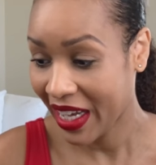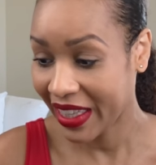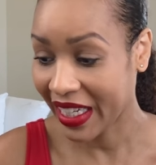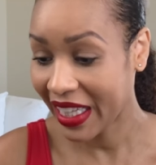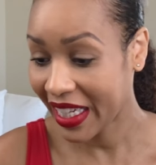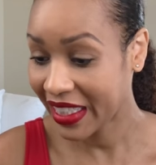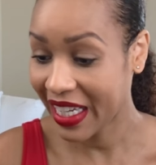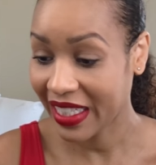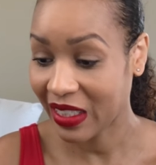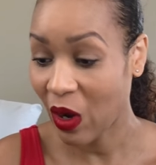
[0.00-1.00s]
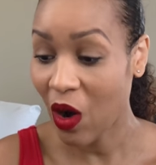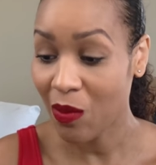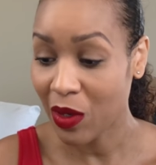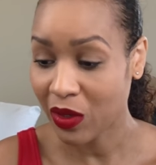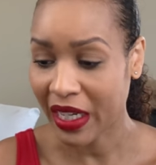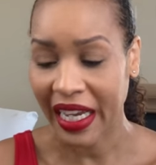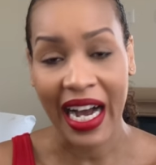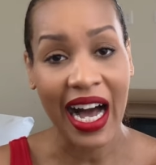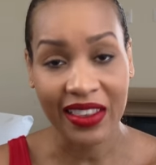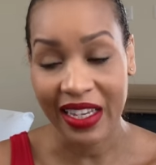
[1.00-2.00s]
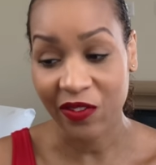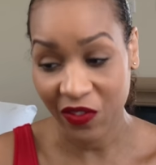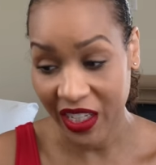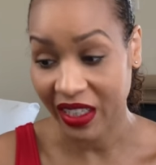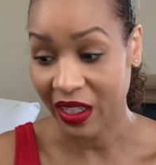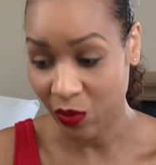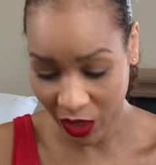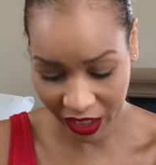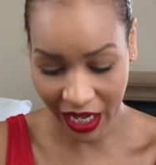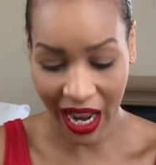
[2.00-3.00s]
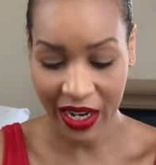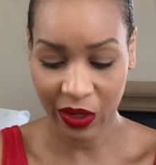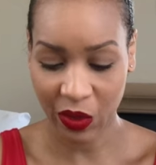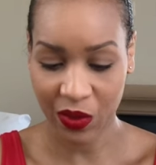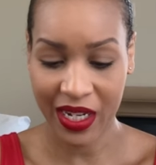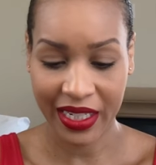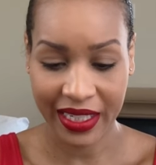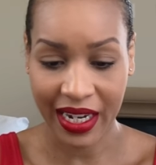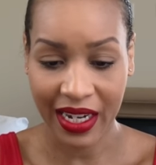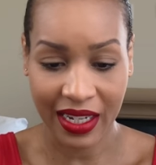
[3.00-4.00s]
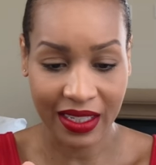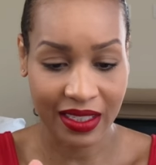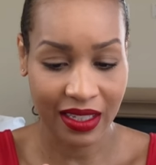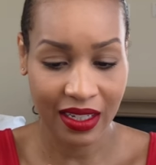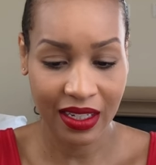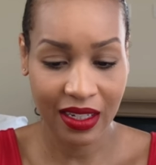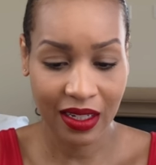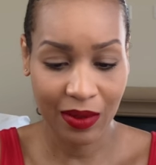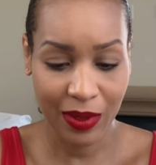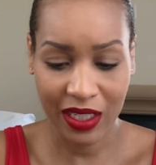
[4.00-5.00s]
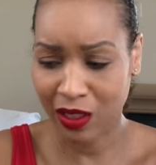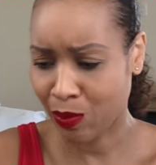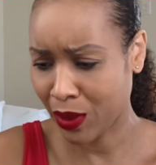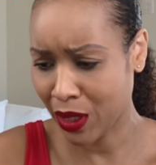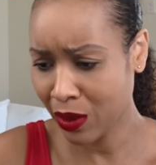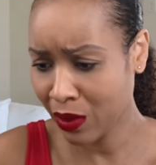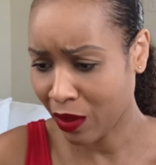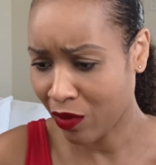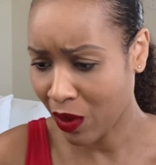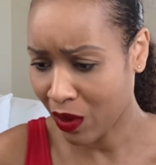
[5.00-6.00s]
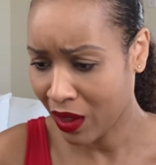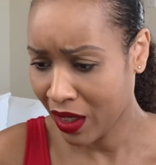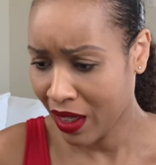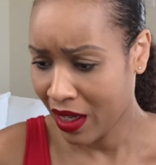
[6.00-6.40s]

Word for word: the collection has an almost gothic feeling, which I agree it does, but it's beautiful